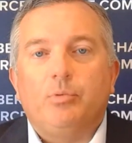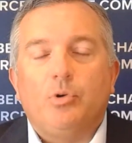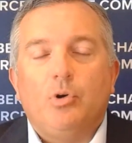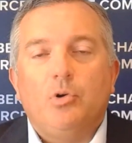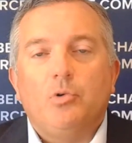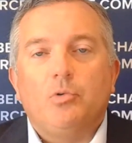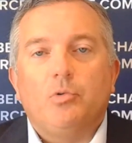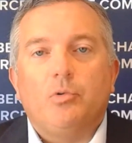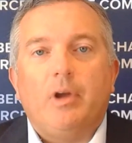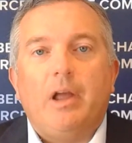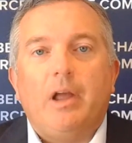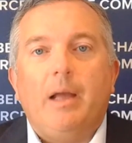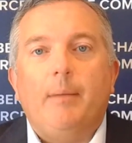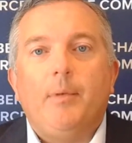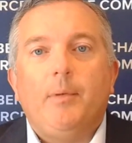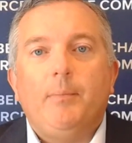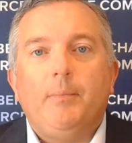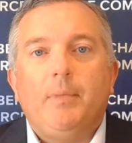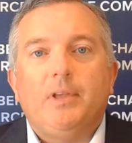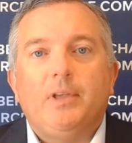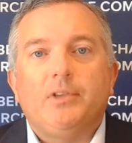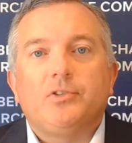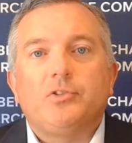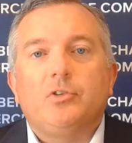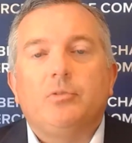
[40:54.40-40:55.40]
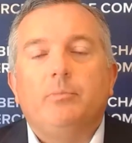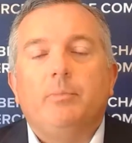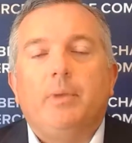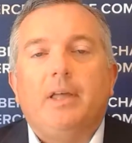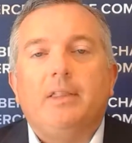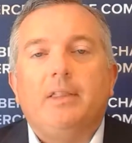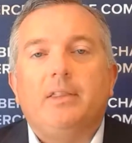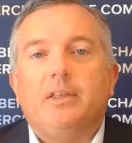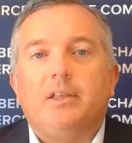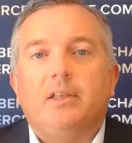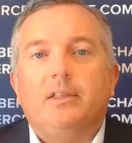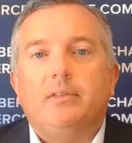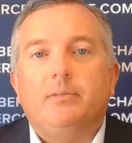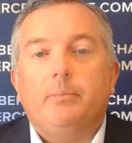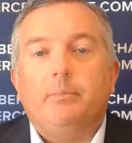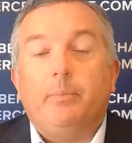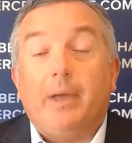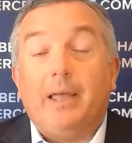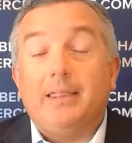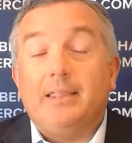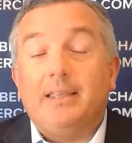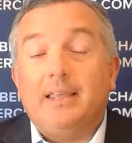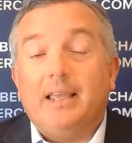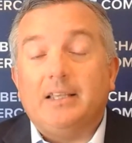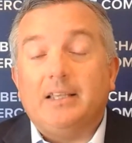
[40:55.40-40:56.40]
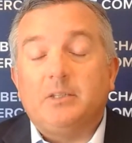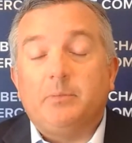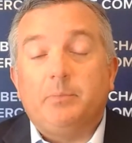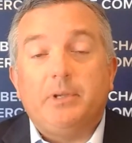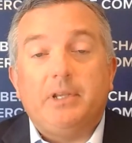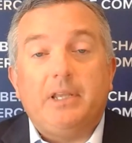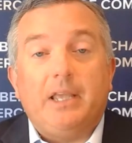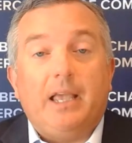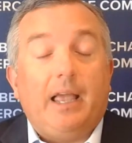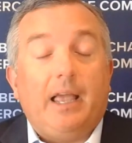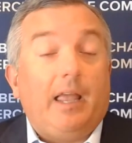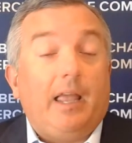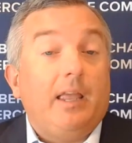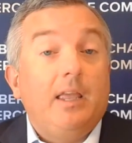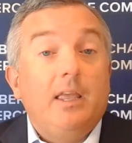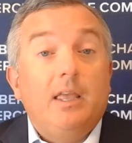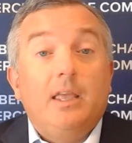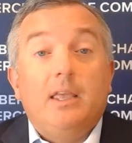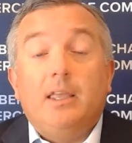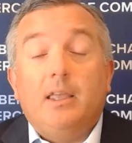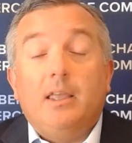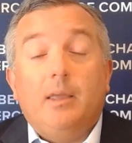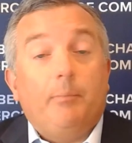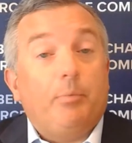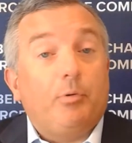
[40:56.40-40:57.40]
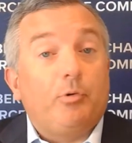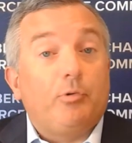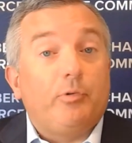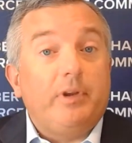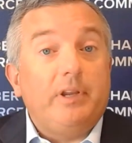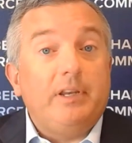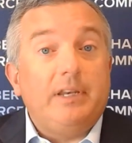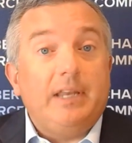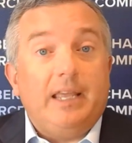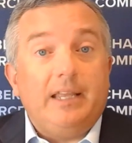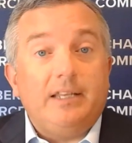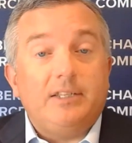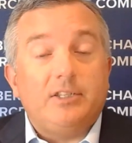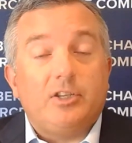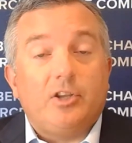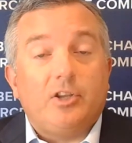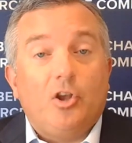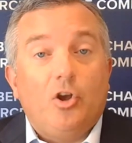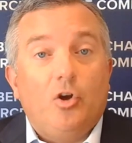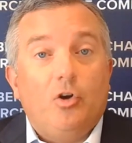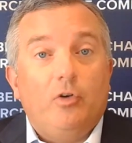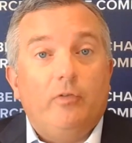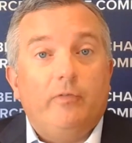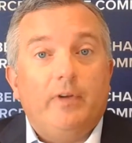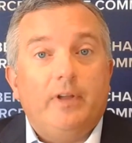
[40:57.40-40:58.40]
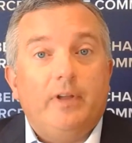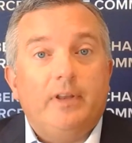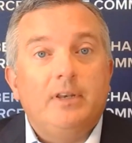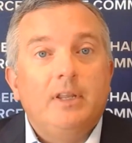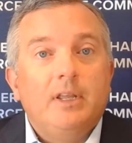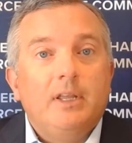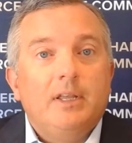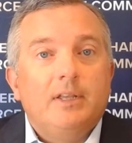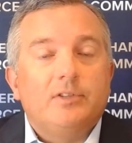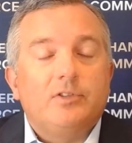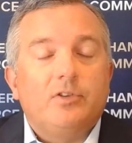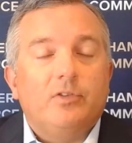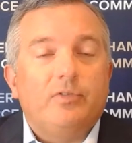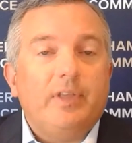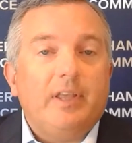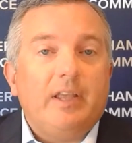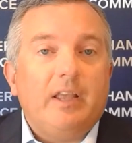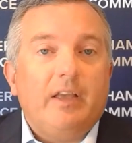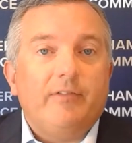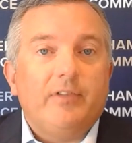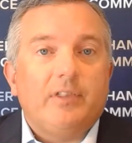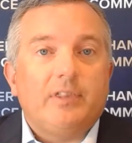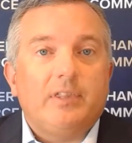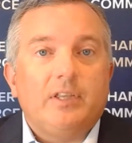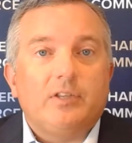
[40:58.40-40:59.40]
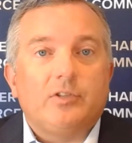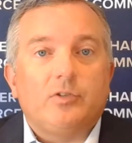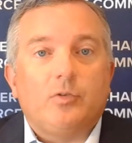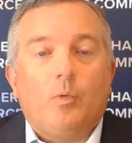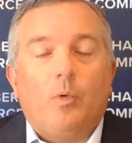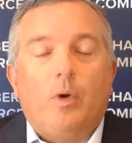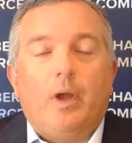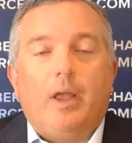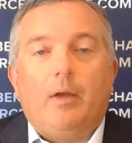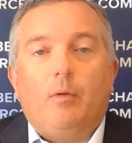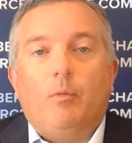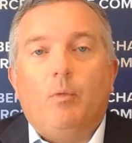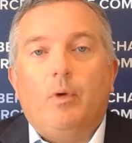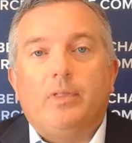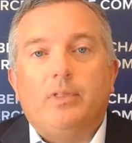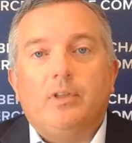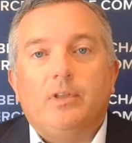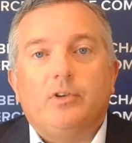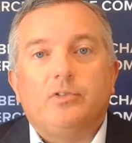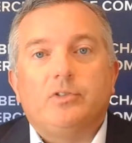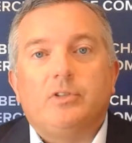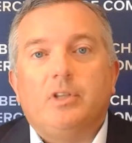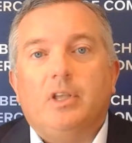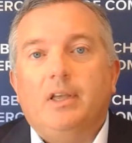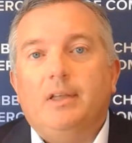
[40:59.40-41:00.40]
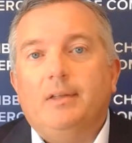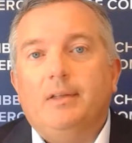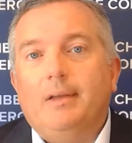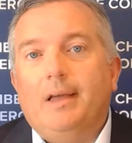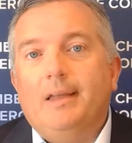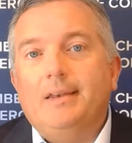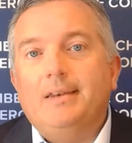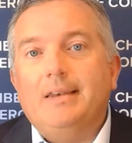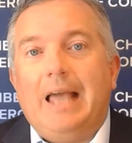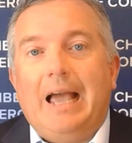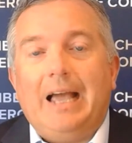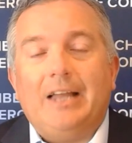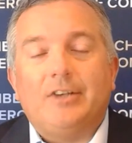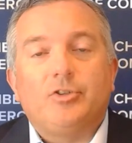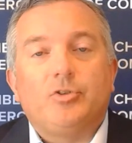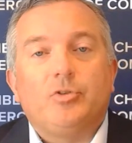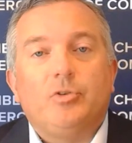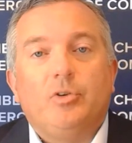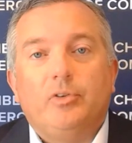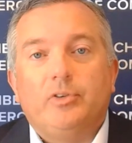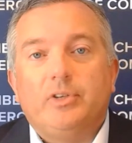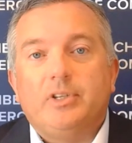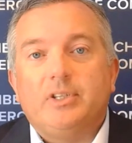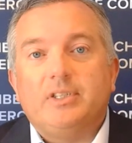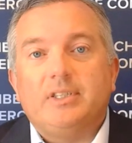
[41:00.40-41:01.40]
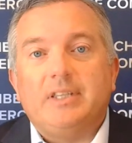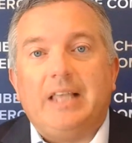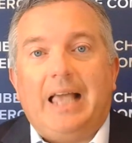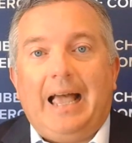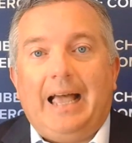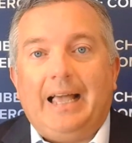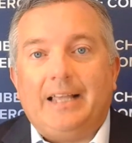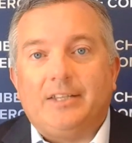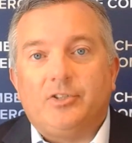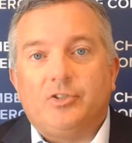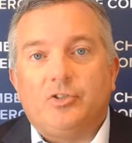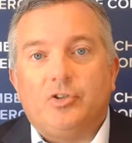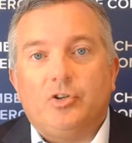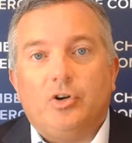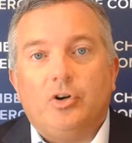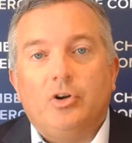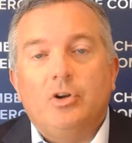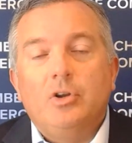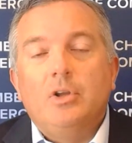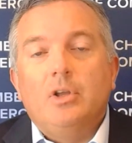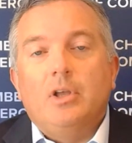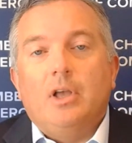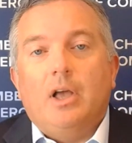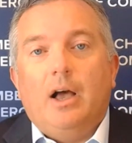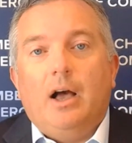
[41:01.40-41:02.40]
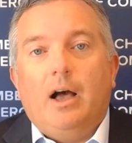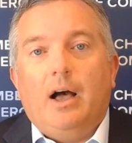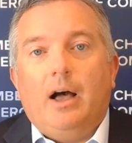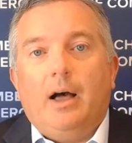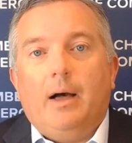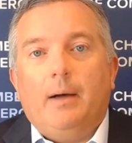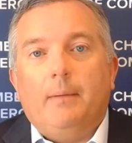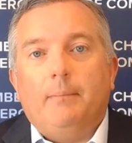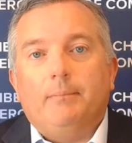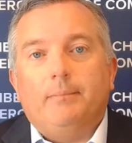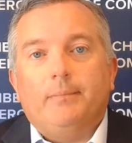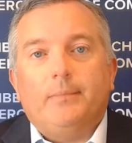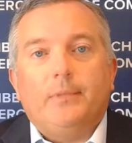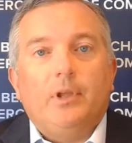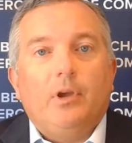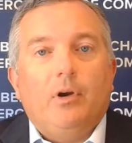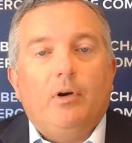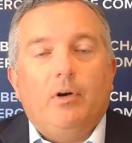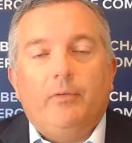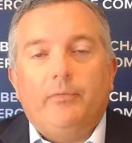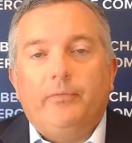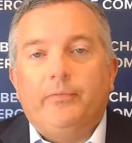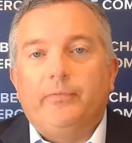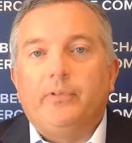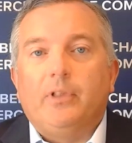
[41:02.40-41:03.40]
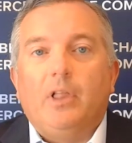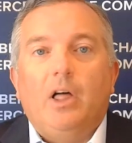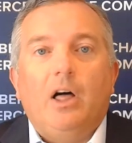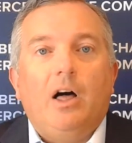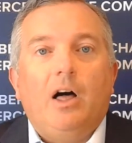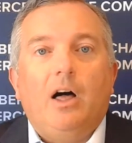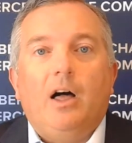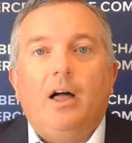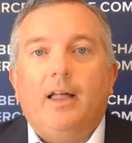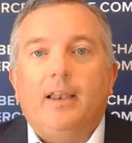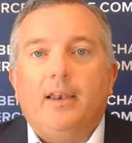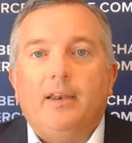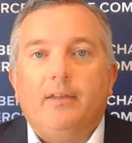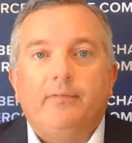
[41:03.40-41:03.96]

program administered by the by the S B A. It predates COVID. So think of it this way: when there's a, a natural disaster, um, you know, a flood,